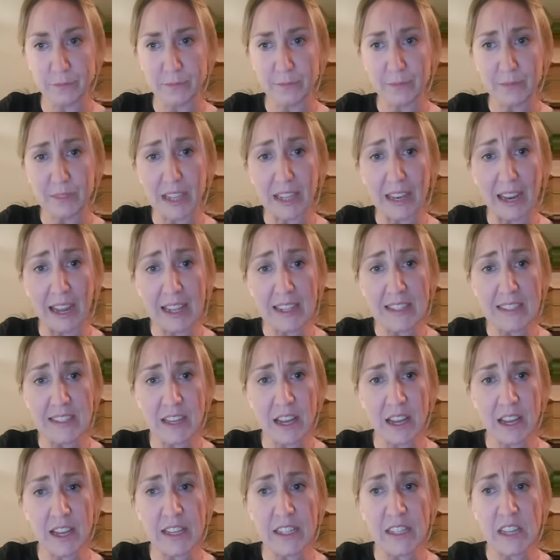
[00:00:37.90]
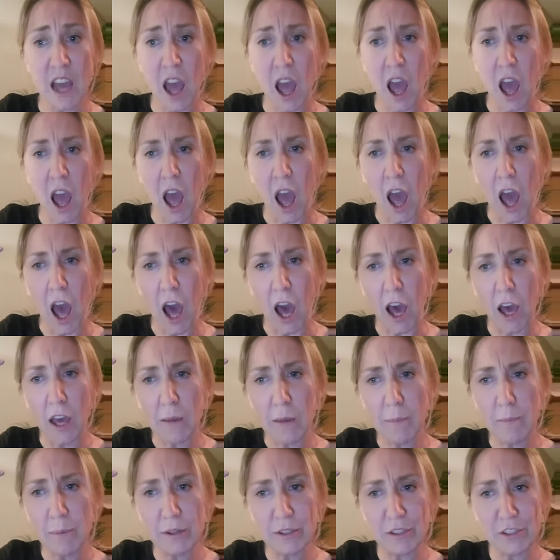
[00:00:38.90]
Last night, I
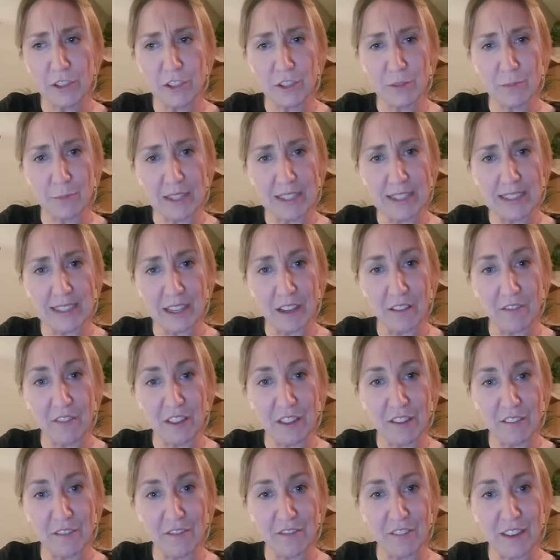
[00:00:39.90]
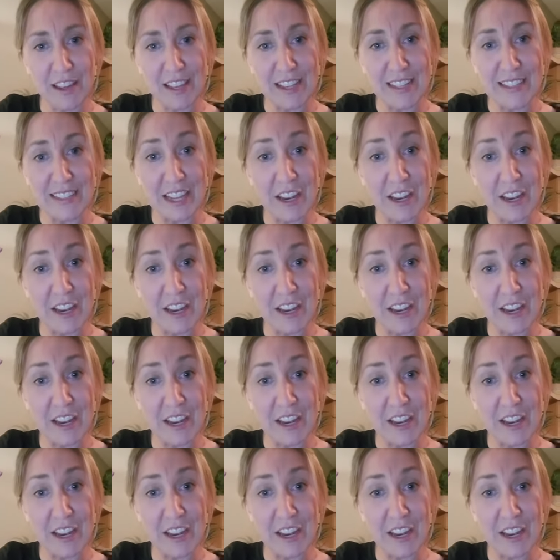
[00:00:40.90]
punched myself in the face